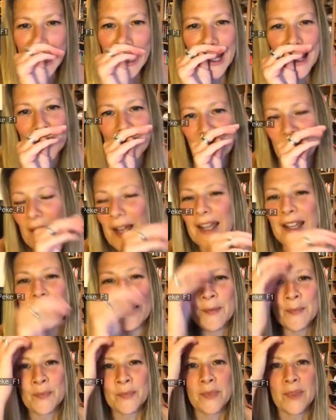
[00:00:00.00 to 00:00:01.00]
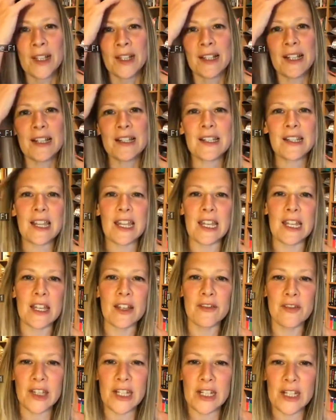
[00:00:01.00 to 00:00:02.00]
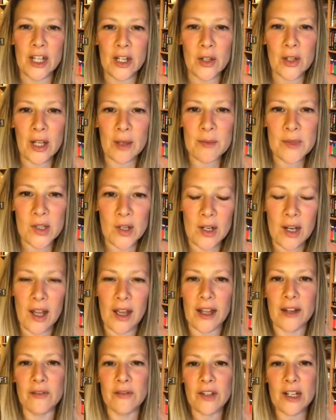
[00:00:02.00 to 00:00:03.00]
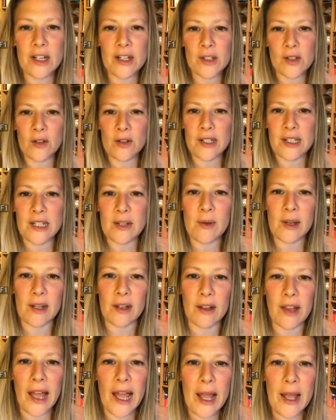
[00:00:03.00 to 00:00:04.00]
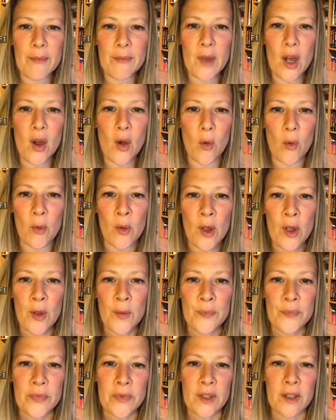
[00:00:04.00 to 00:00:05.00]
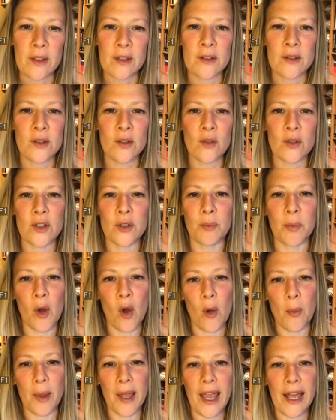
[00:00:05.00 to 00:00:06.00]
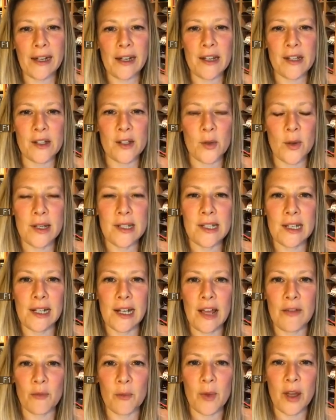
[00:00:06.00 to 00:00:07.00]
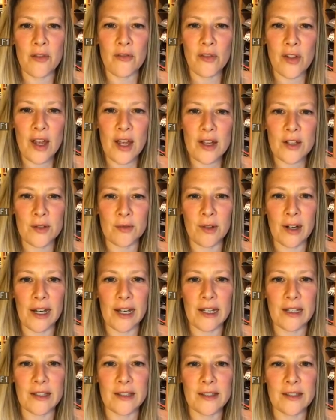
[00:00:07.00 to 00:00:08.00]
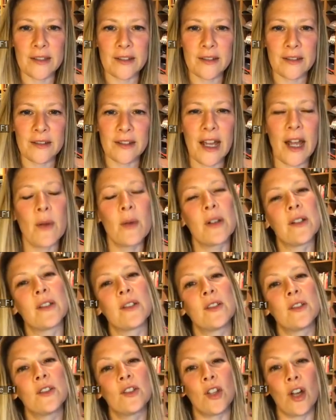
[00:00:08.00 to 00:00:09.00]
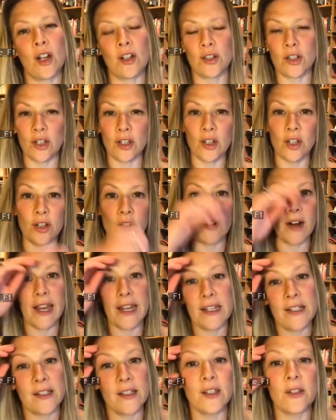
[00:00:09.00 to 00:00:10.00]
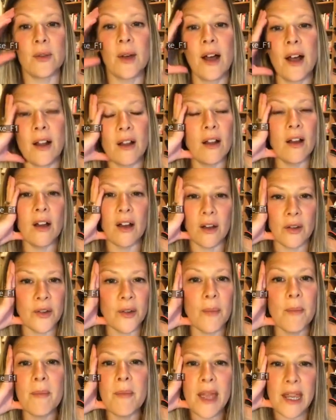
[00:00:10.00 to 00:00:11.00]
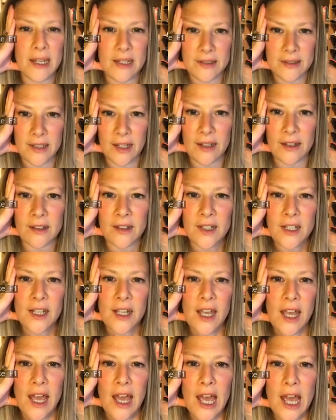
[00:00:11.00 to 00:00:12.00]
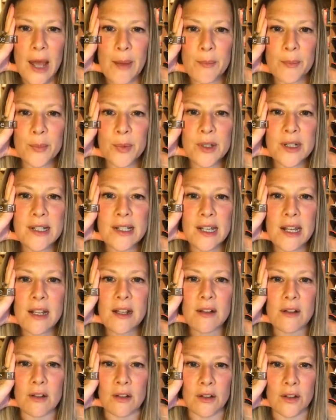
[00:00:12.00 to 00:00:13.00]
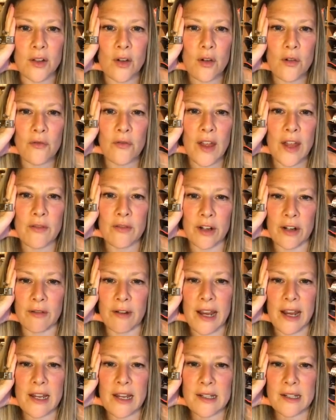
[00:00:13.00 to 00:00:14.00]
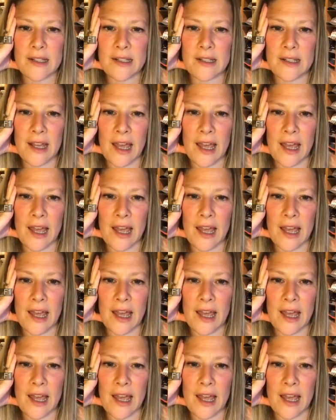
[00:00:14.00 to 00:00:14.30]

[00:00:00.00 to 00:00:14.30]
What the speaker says: Right, let's see if Guido comes online. Fingers crossed he will. Dr. Bob, Canada 2011, my first race. That was such a good race as well. Oh, it was amazing. Brazil, your favourite race.